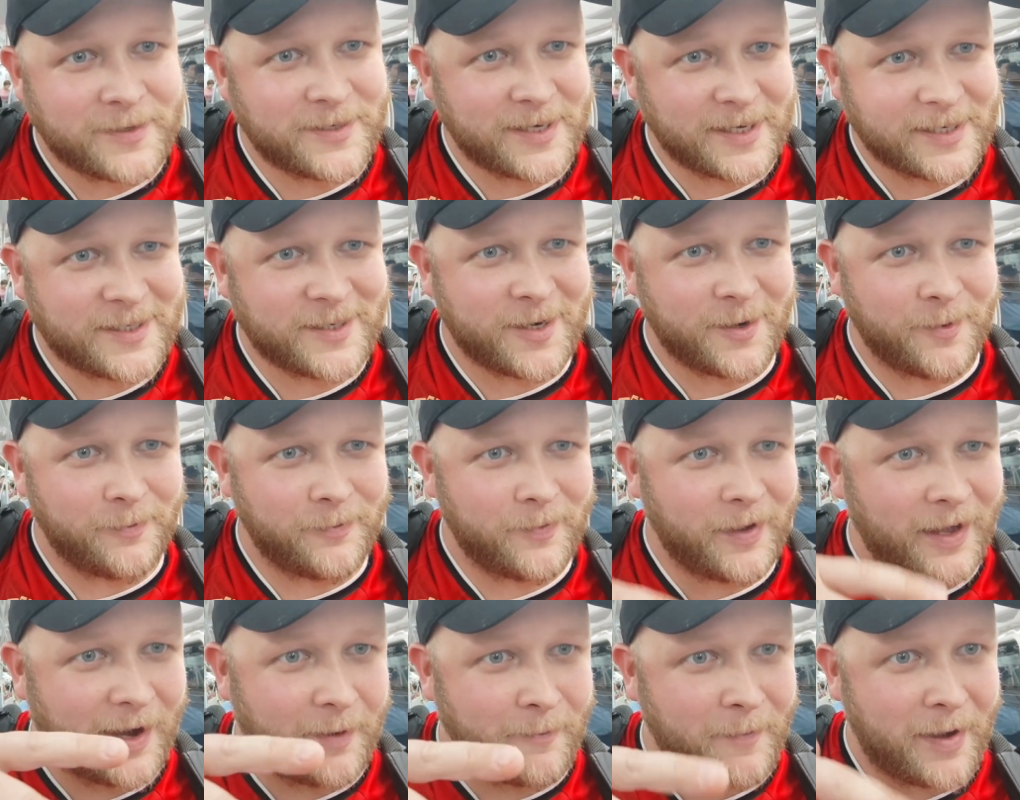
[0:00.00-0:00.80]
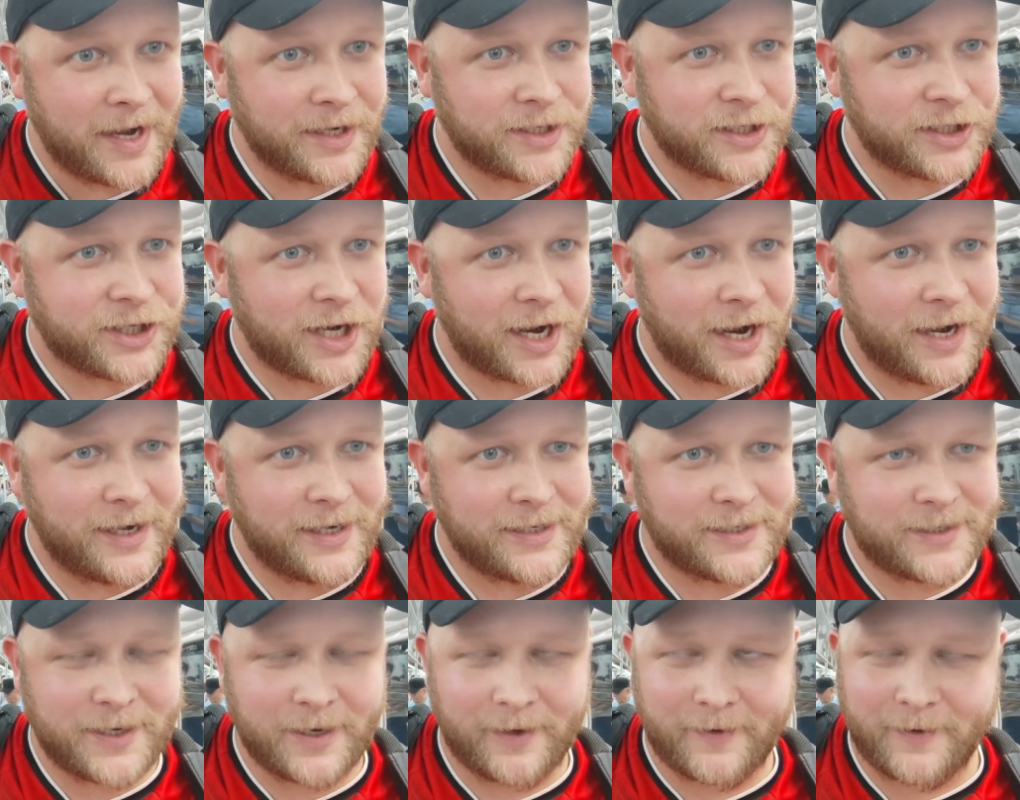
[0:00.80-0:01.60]
system in a major
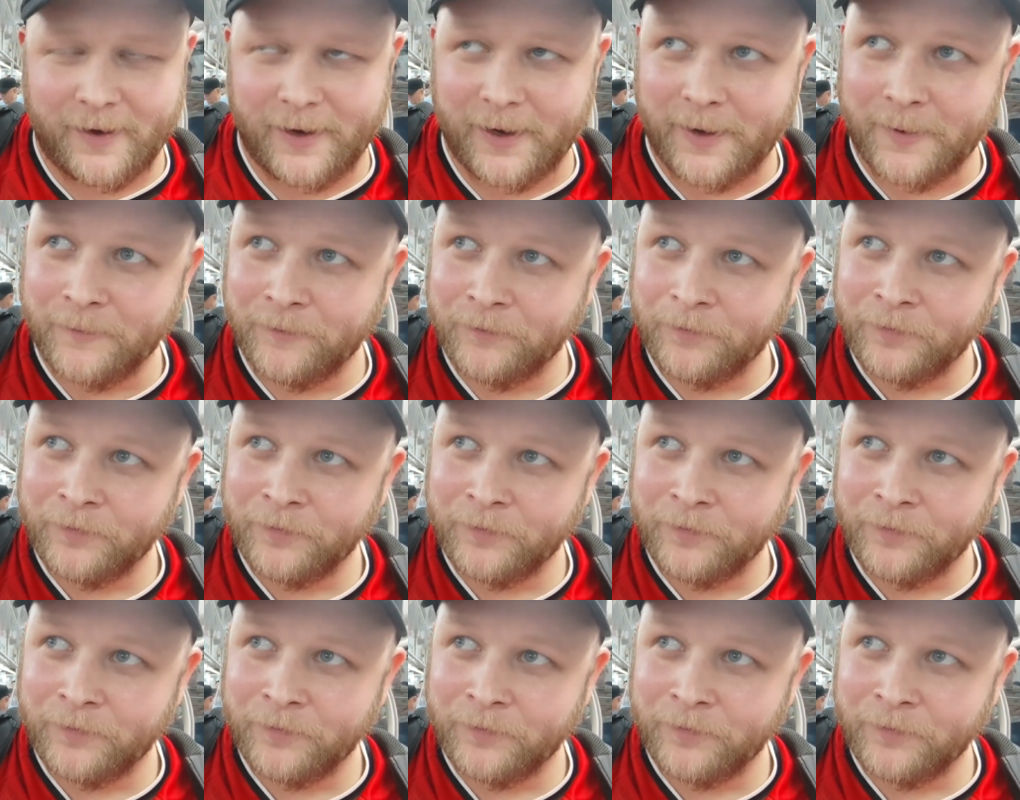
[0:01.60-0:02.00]
Chinese city.